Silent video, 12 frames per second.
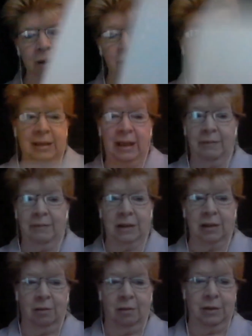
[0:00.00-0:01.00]
You just have
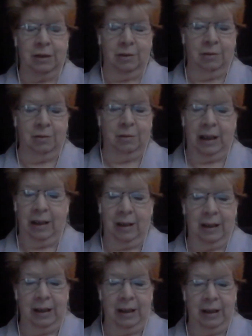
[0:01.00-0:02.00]
to go to
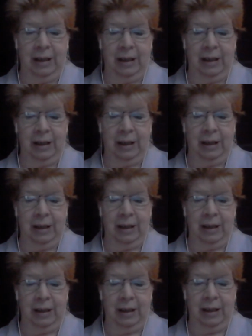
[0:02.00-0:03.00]

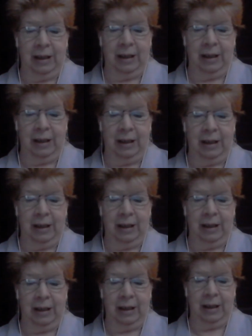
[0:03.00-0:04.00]
AAS
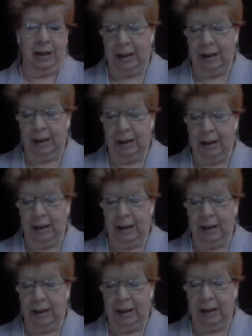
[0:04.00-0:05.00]
or even
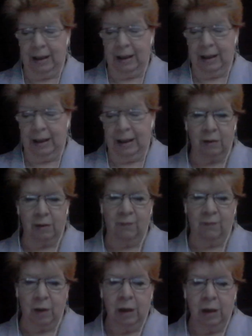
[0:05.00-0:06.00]
AAS
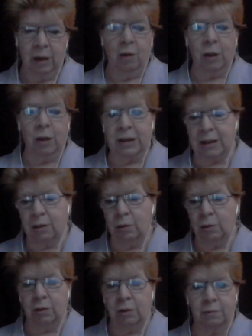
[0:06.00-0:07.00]
365 and look for,
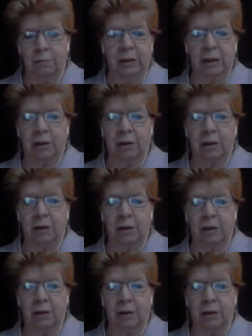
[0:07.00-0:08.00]
or just Google
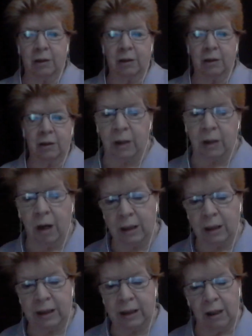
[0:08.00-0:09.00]
the crisis
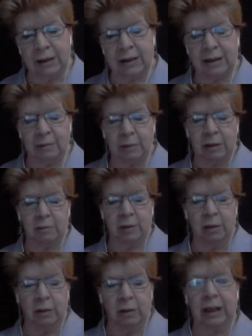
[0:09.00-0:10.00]
supports for the
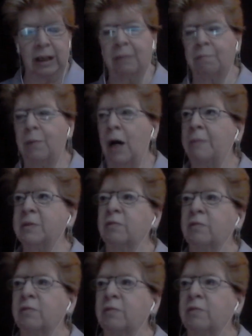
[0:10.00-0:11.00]
autism community.
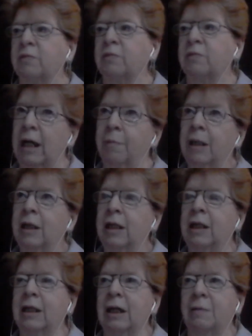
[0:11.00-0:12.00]
It pops right
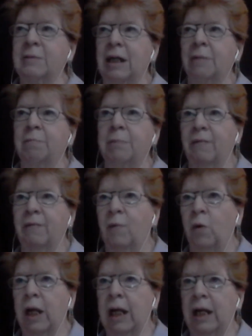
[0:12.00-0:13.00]
up. It
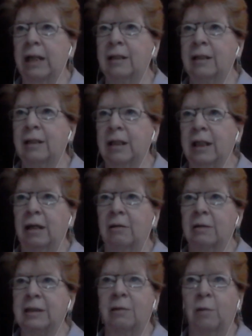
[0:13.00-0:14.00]
comes up before
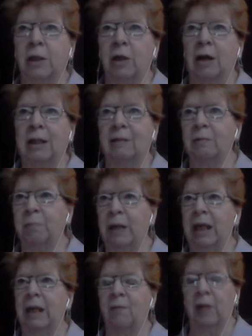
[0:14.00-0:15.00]
anything else, and we're
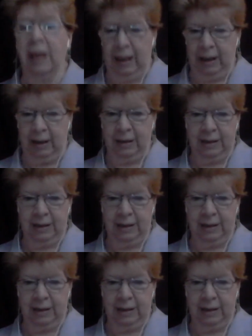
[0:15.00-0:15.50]
not even paying